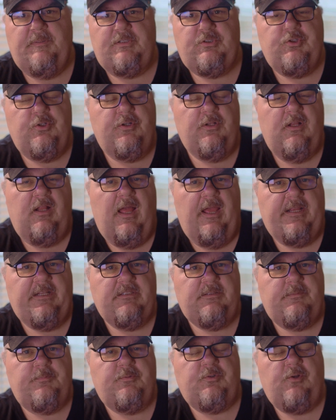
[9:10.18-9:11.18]
sure to like,
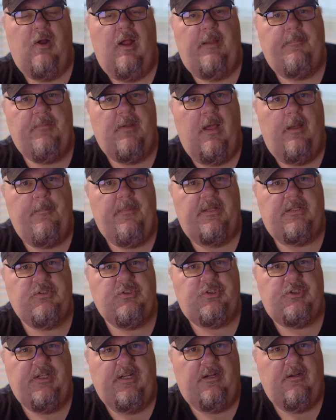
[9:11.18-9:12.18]
subscribe, comment, and
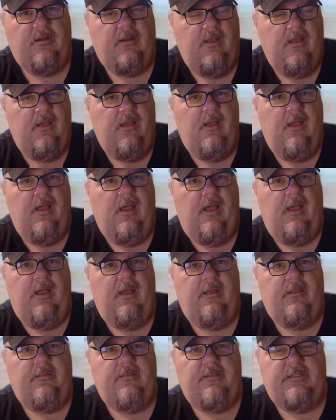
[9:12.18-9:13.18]
share.
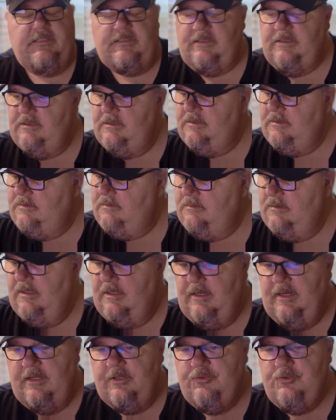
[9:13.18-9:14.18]
This is
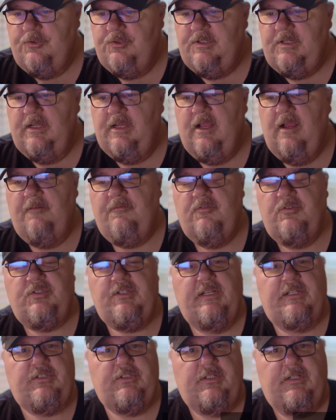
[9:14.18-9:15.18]
an interesting
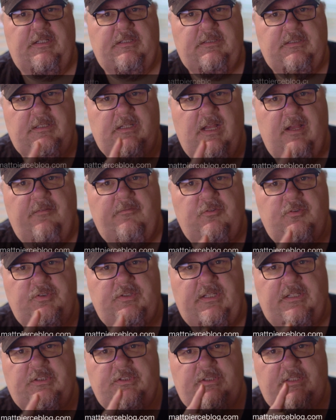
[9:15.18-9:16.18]
conversation, and it's a
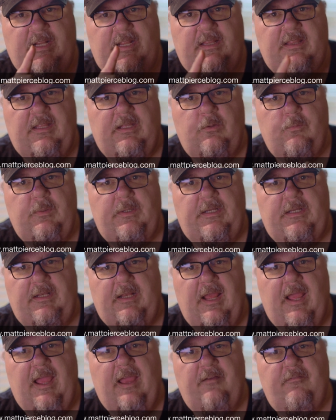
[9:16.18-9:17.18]
conversation that I think we need
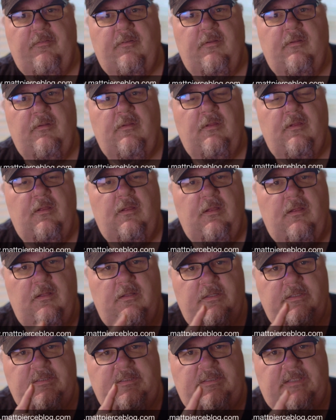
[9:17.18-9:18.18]
to have.
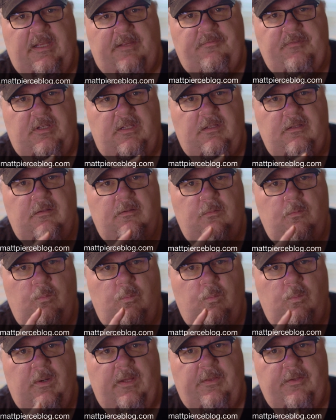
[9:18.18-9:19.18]
Safety,
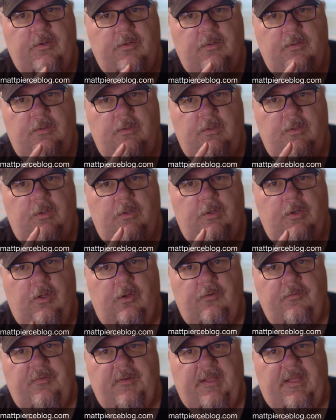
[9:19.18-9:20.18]
weather,
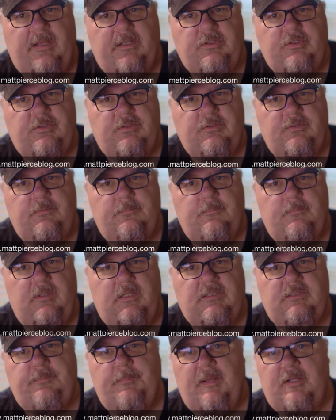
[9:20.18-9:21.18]
notifications,
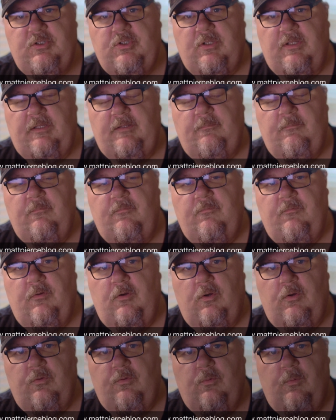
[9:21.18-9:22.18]
especially
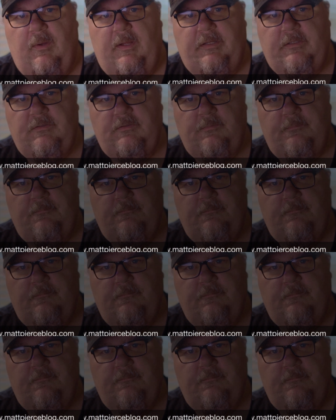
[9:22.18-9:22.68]
for earthquakes.